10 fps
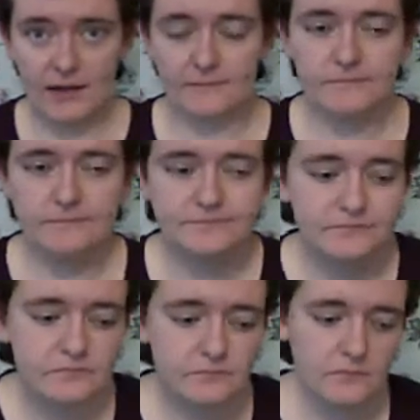on.
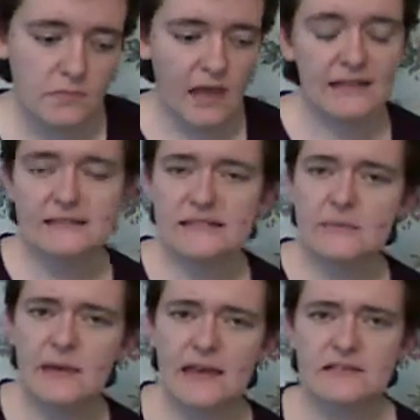On
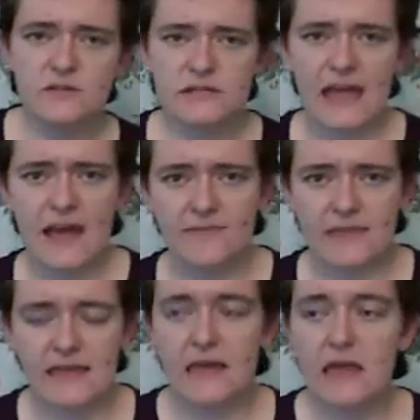CBS used to have
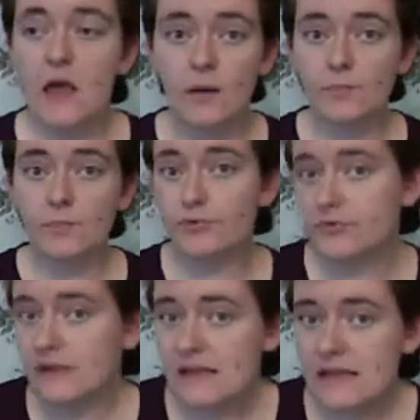the
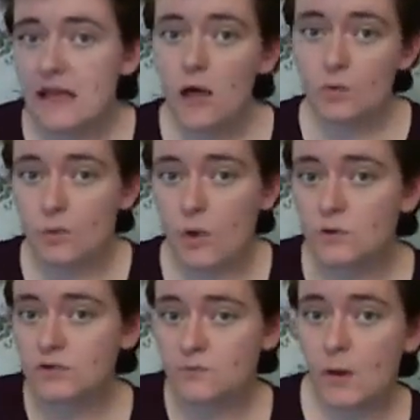
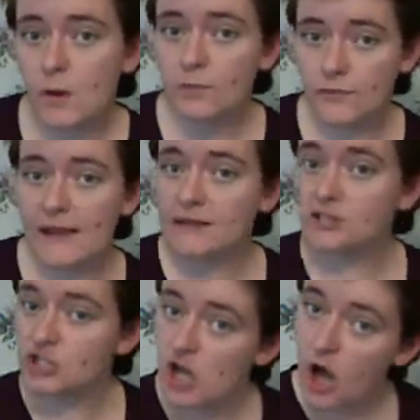pre-Rose Bowl Parade
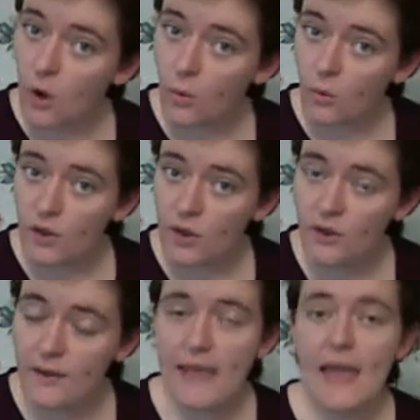show.
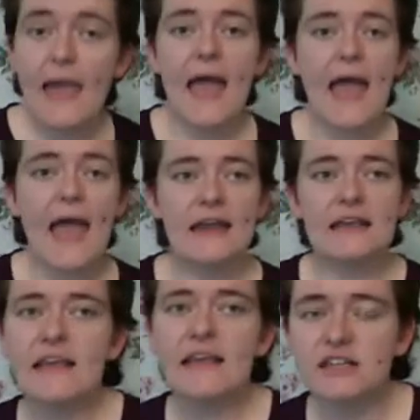And
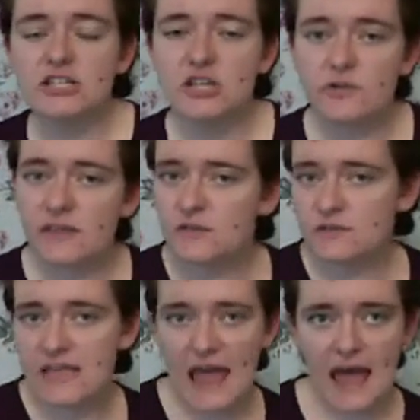in that show they
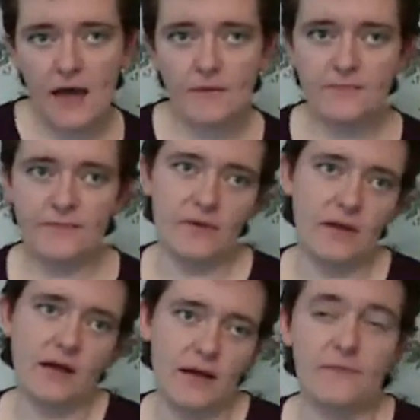used to have,
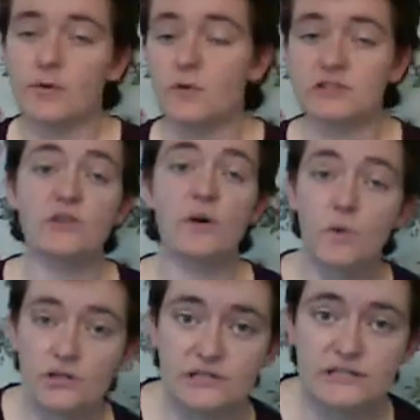of course, the
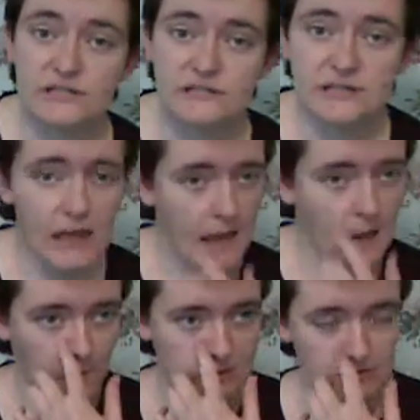horses,
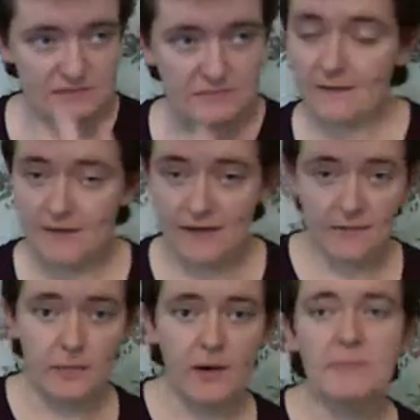which was my
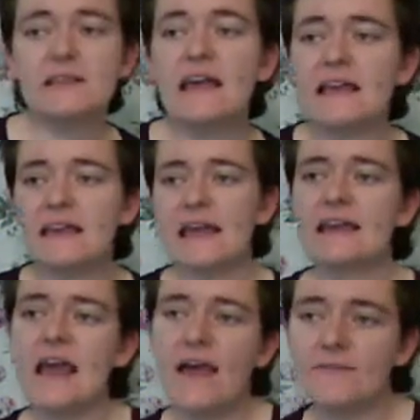favorite part. But
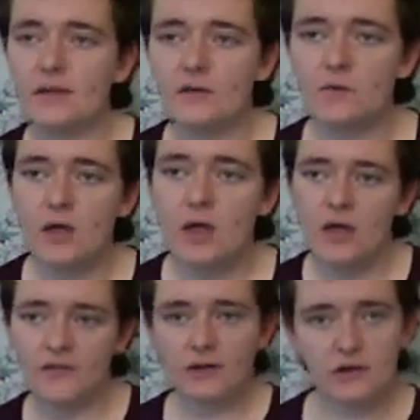they'd have, you know,
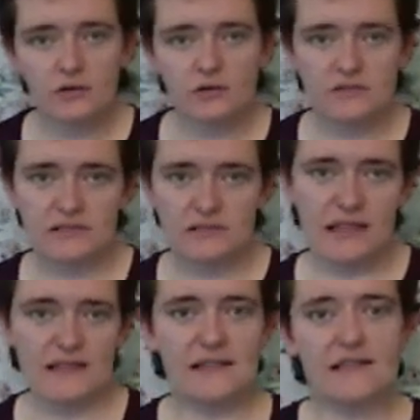the girls
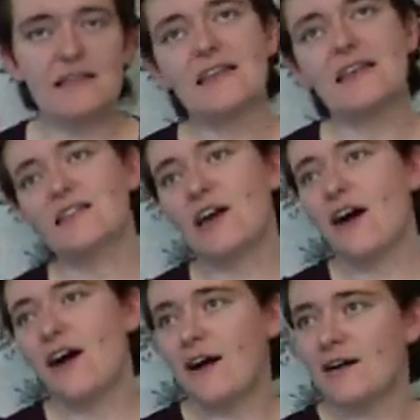in the
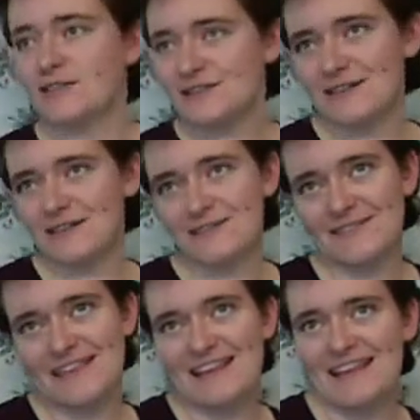cars, you know,
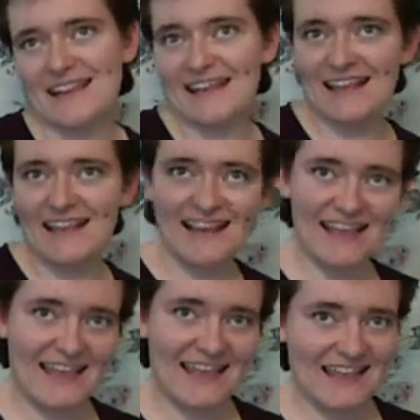
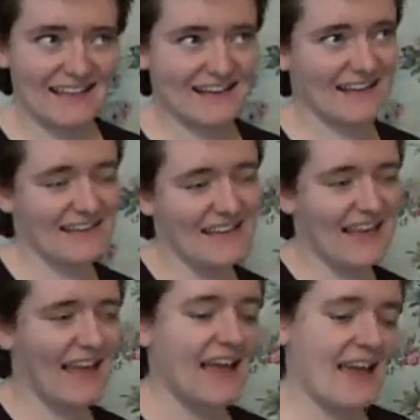you know,
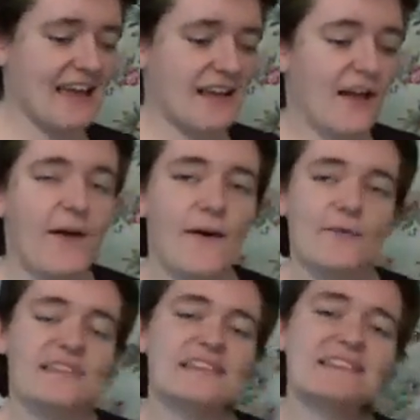and
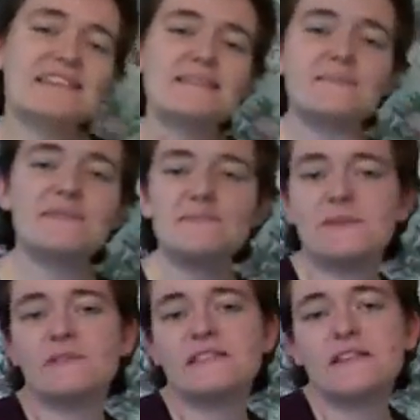oh, this is Miss
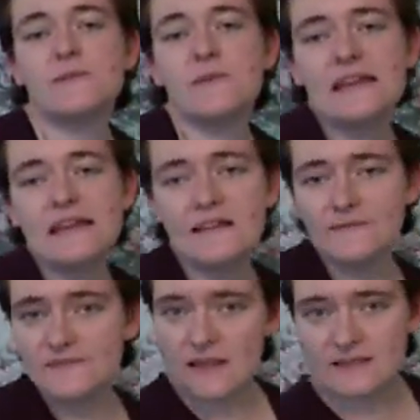Beauty Queen
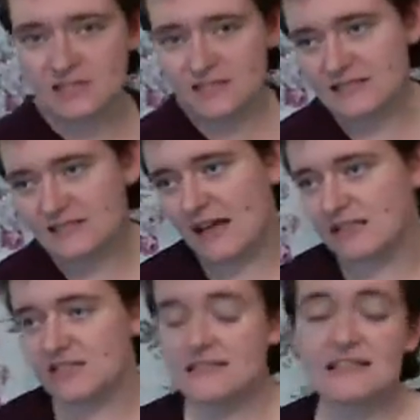of such and
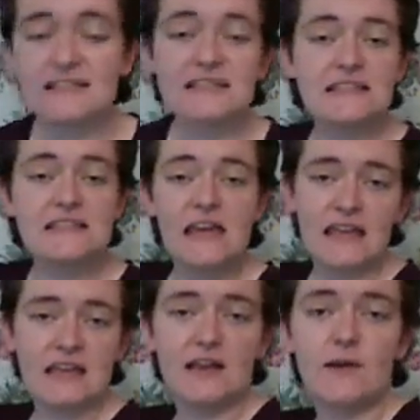such, and this is,
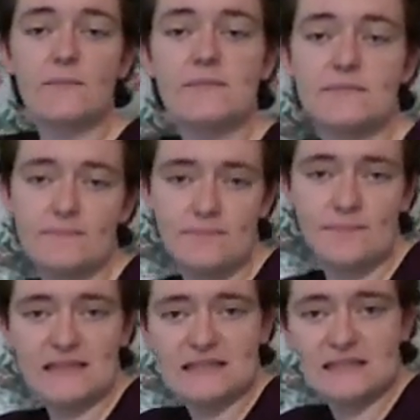you know,
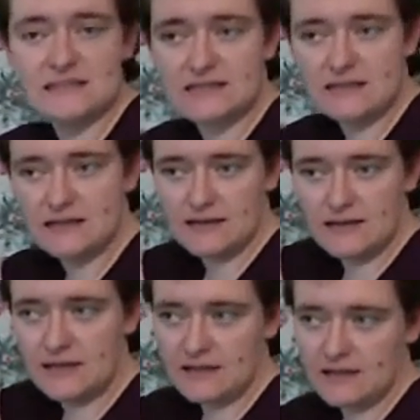Miss
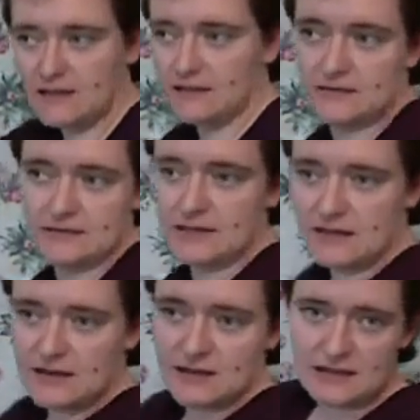
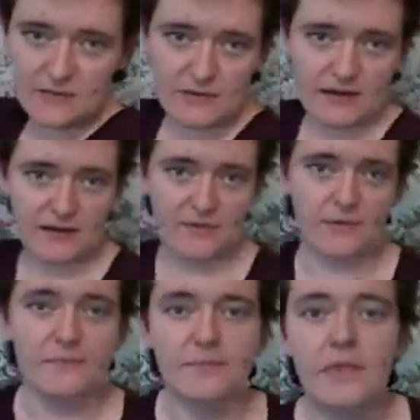
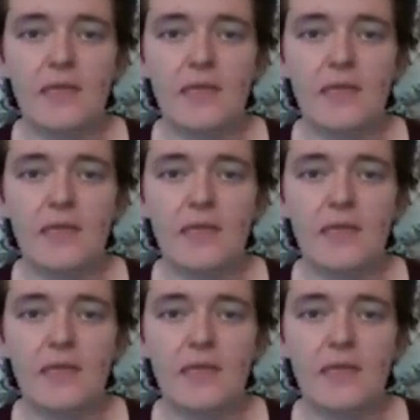whatever,